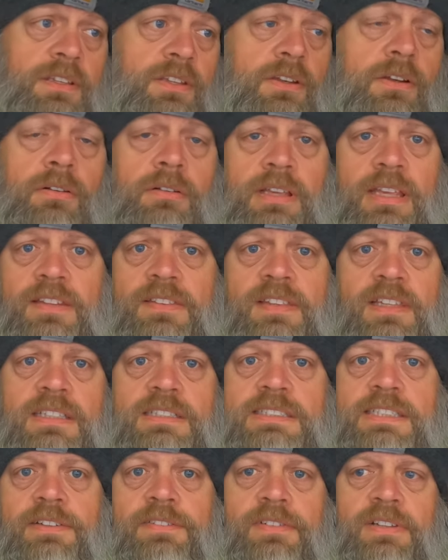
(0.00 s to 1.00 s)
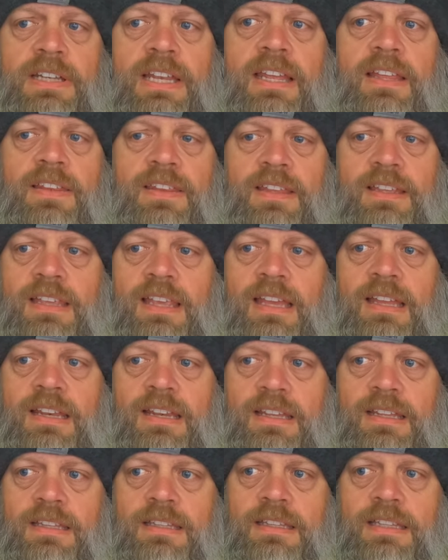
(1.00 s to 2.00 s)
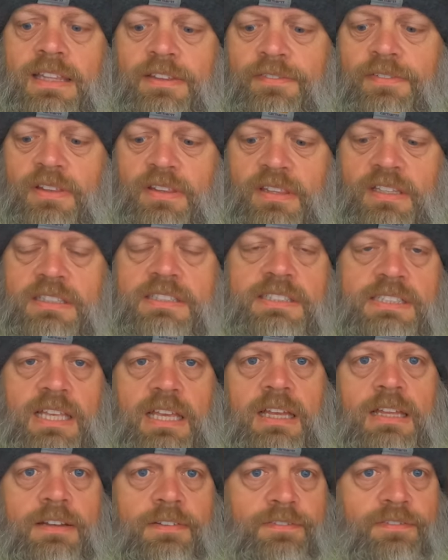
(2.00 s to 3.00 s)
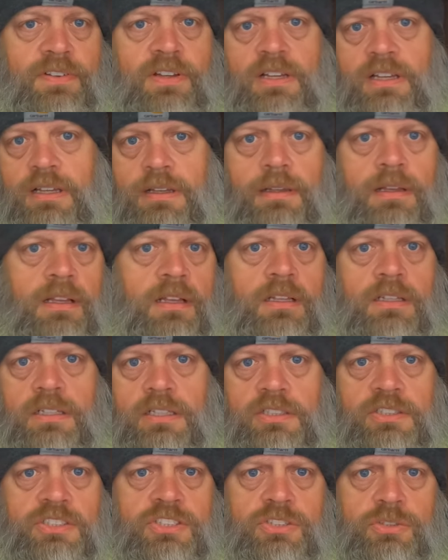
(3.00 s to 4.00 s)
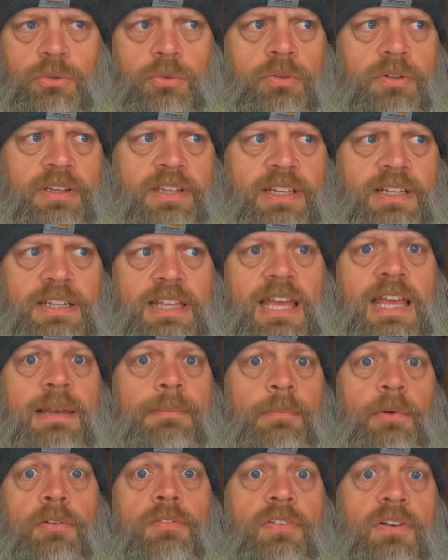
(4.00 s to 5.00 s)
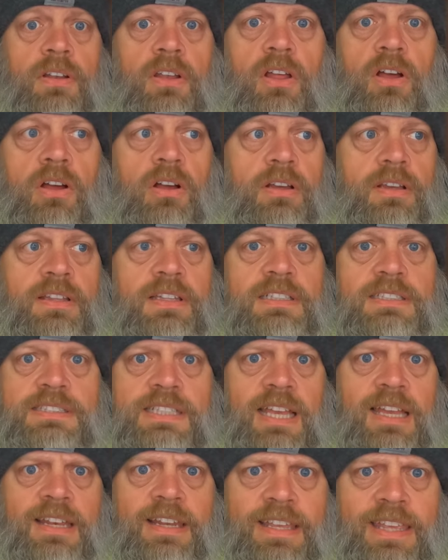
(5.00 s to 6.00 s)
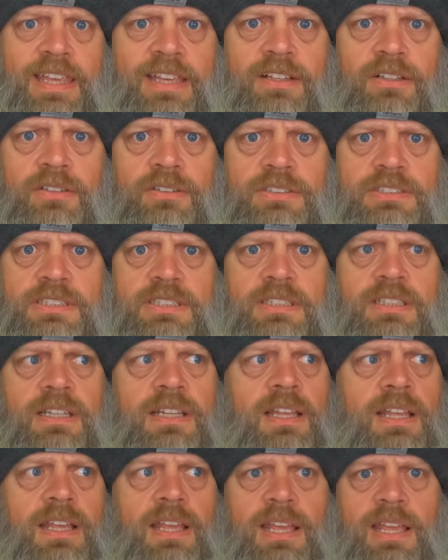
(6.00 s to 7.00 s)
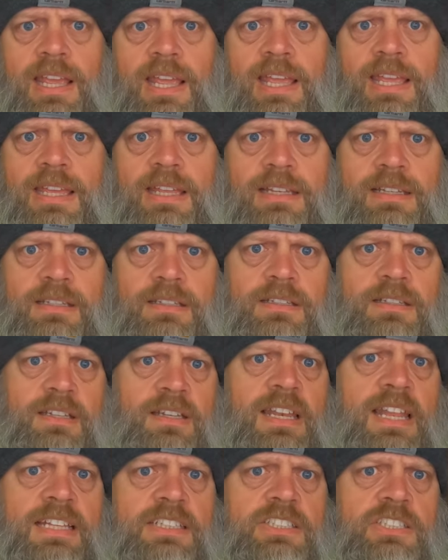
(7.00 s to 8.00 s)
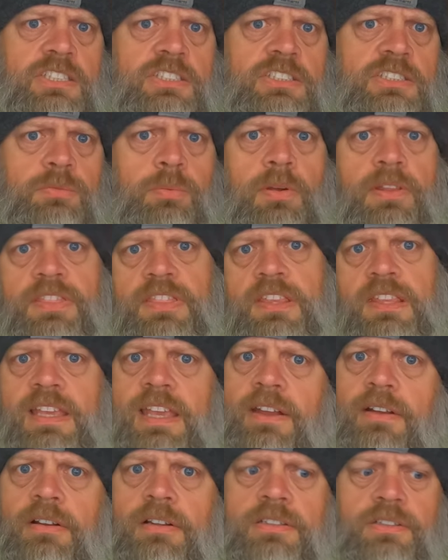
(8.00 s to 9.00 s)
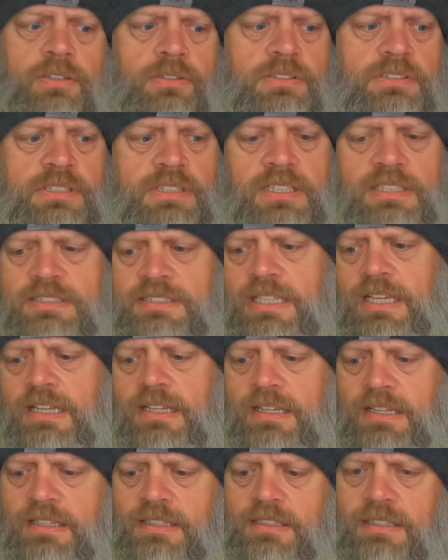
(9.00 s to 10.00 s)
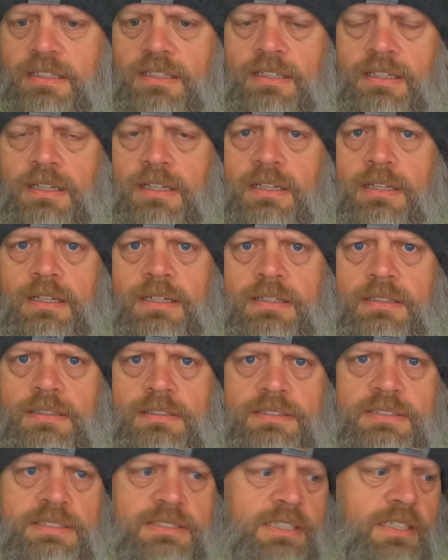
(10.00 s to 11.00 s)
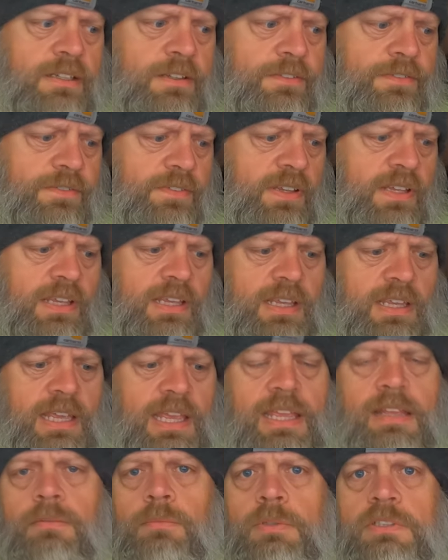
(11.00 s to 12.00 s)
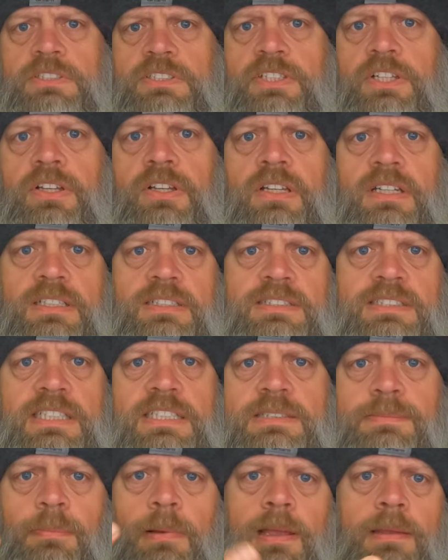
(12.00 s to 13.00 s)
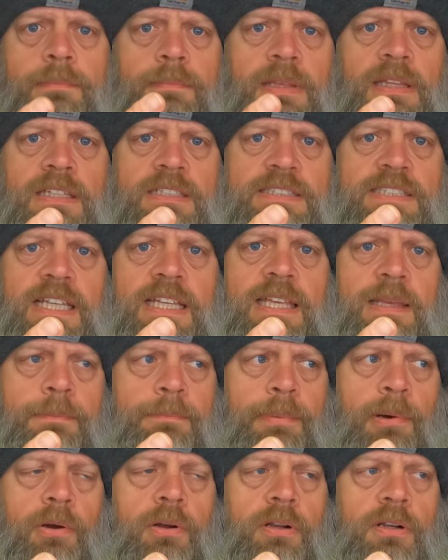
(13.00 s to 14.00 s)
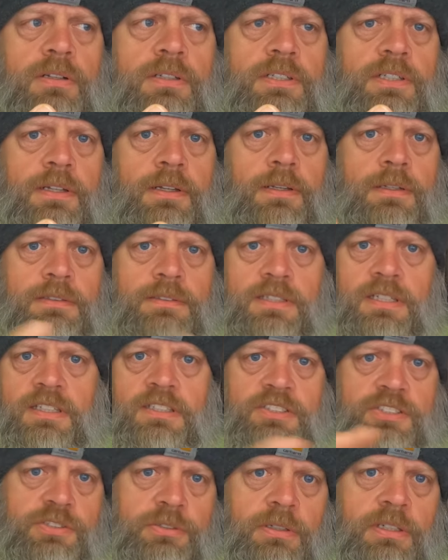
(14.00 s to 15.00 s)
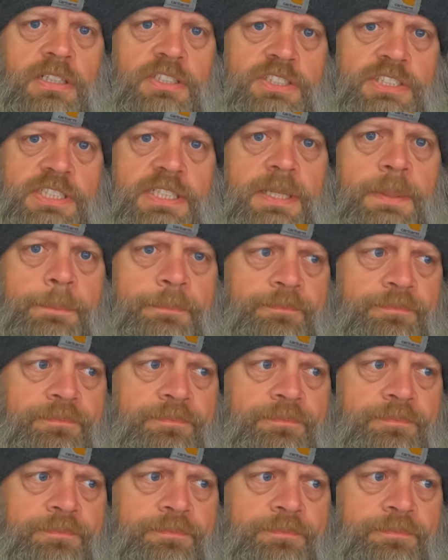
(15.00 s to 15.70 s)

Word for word: You don't get these every day that kind of give you this kind of a story and kind of moving along, and this kind of kills and connections with the characters and this kind of stuff. And what's good is this might be the second part to this trilogy,